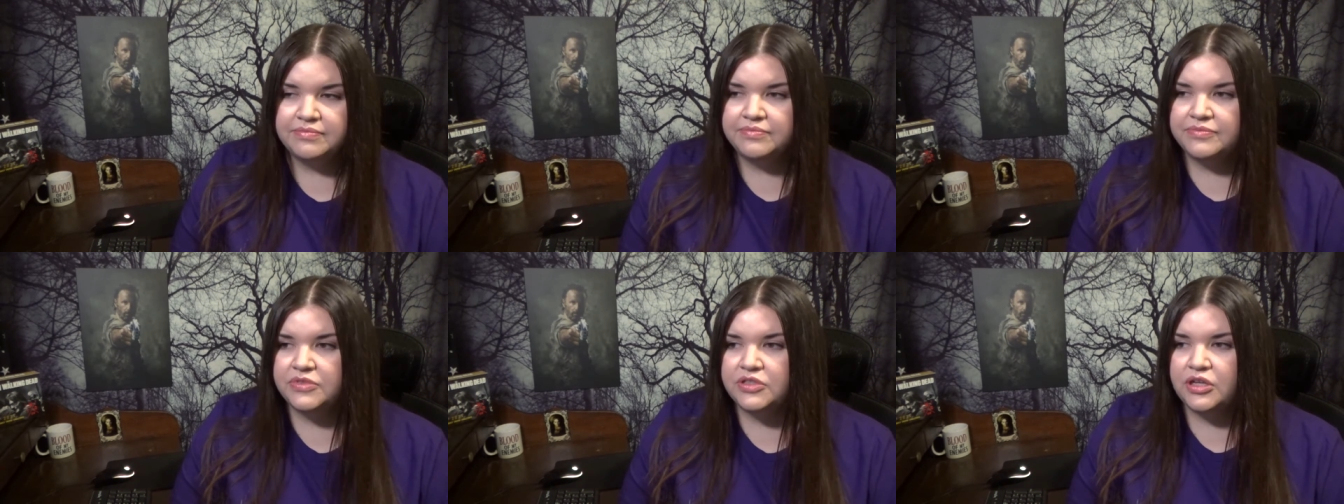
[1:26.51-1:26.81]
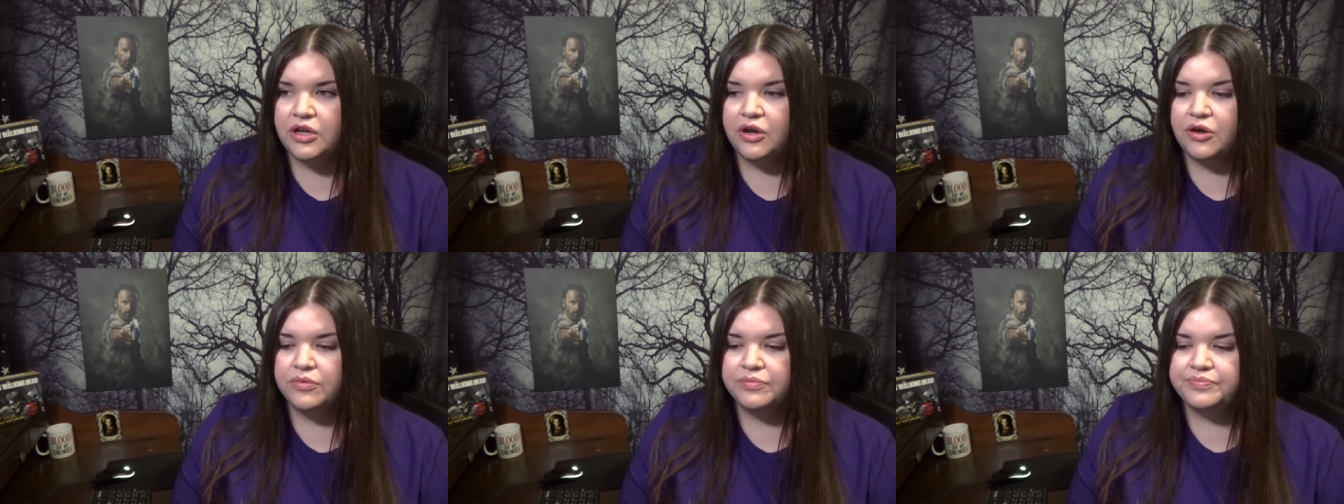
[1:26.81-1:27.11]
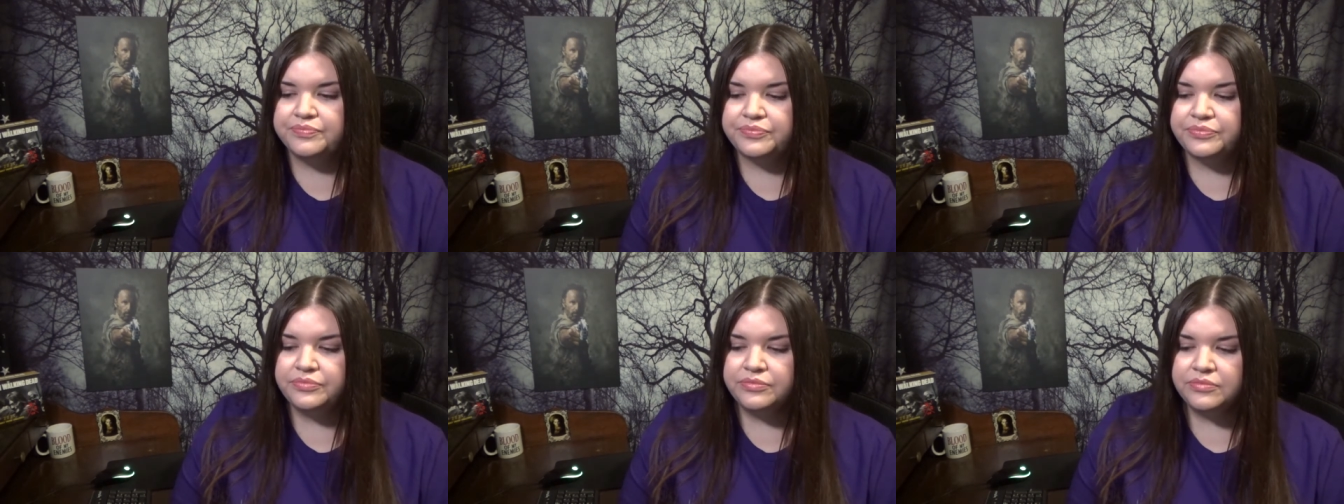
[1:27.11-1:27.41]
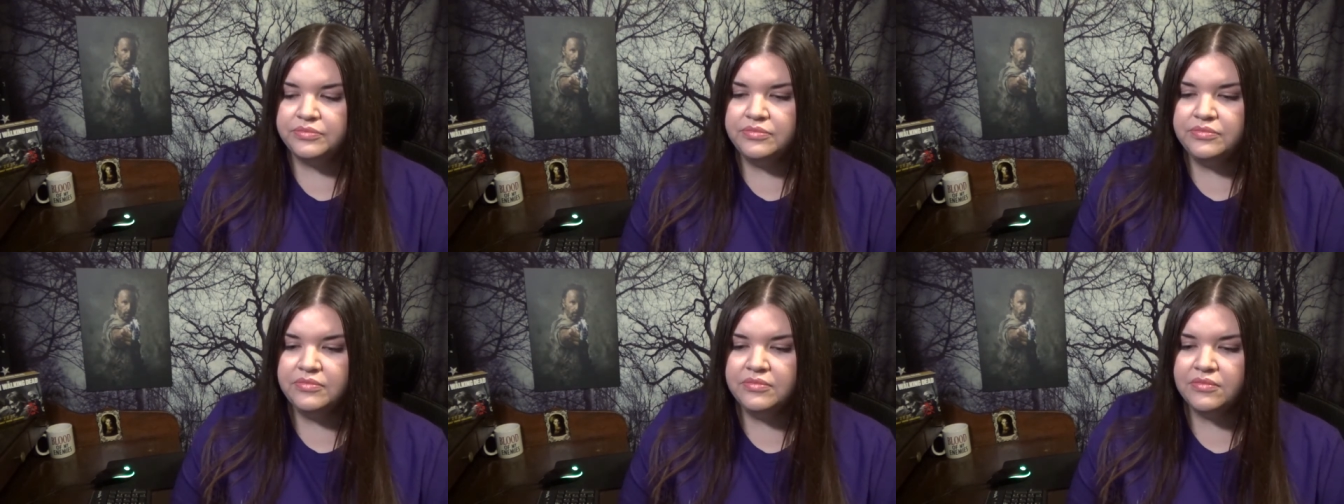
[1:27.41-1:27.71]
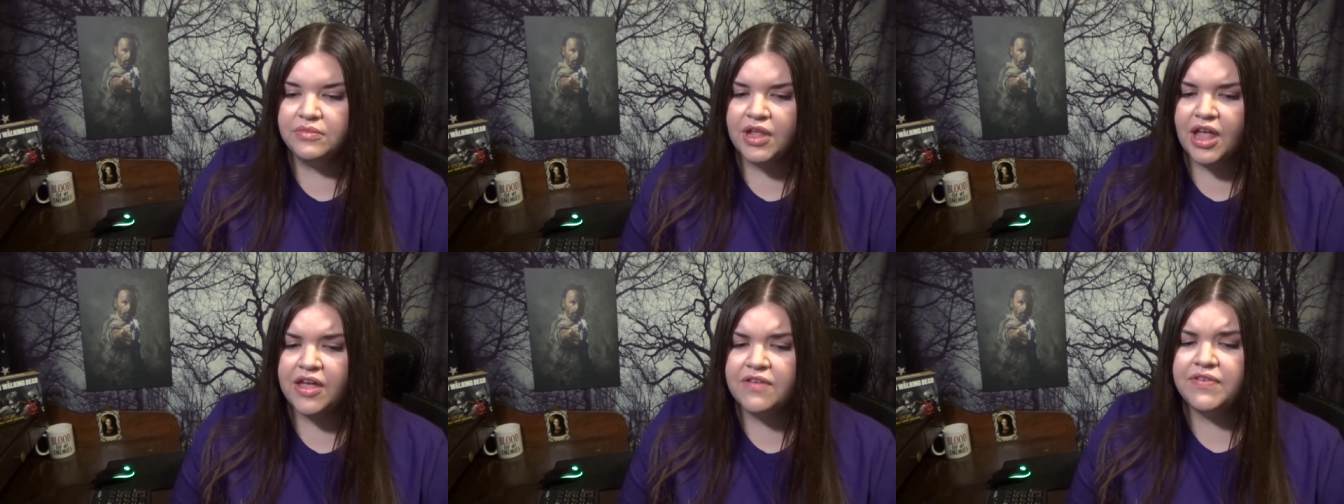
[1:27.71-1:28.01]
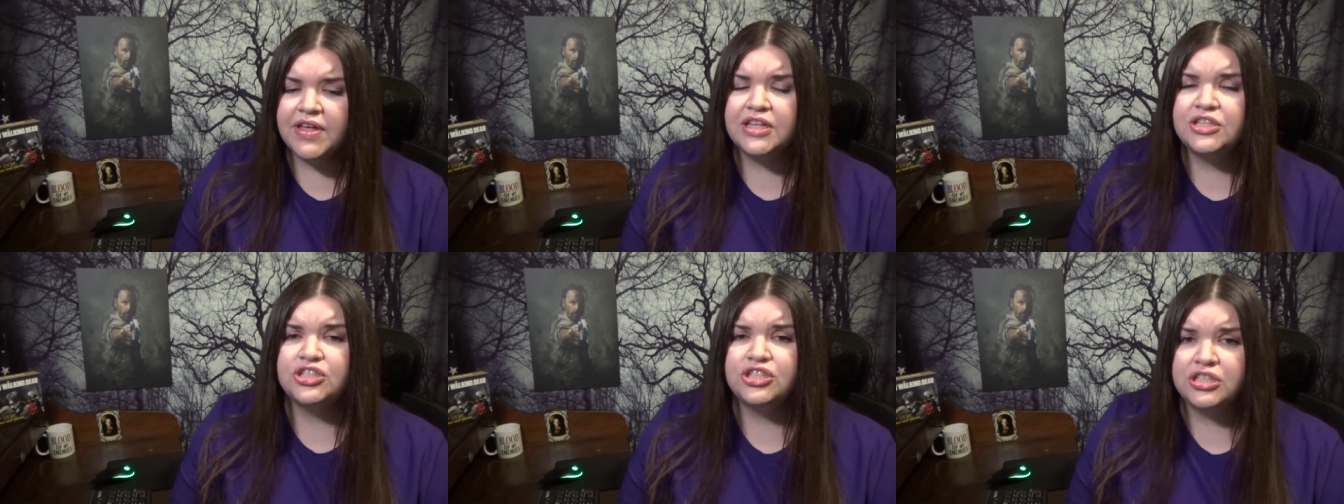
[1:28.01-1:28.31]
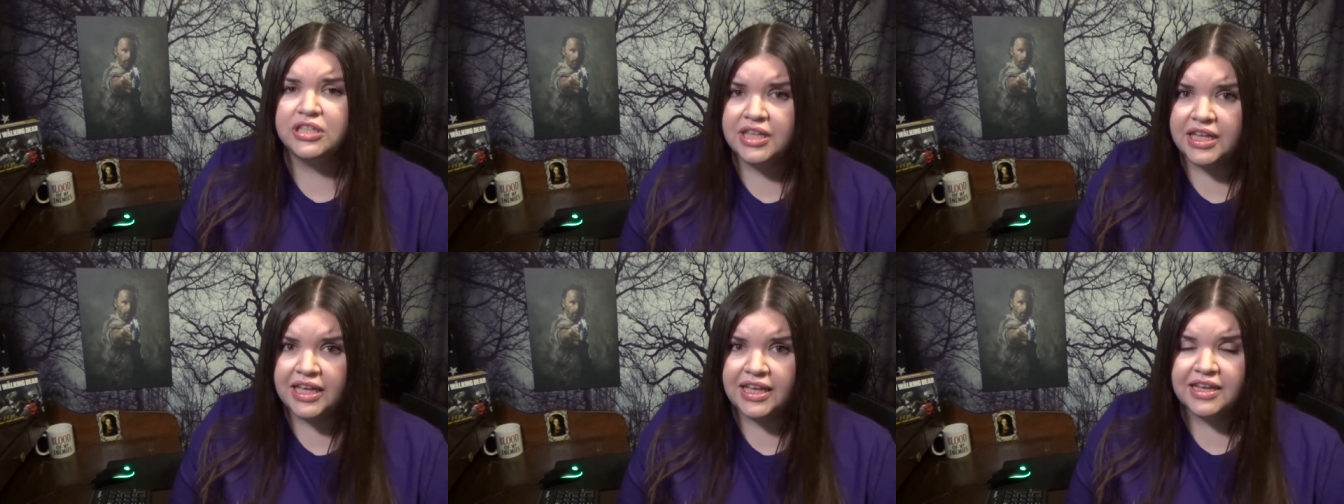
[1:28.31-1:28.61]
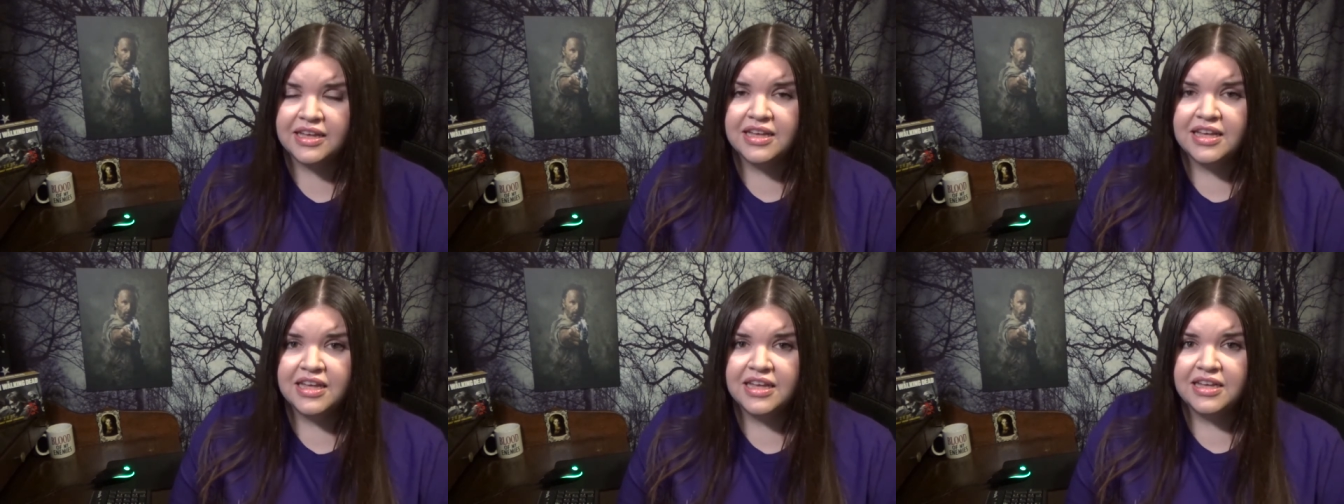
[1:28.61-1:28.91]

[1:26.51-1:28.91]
So eventually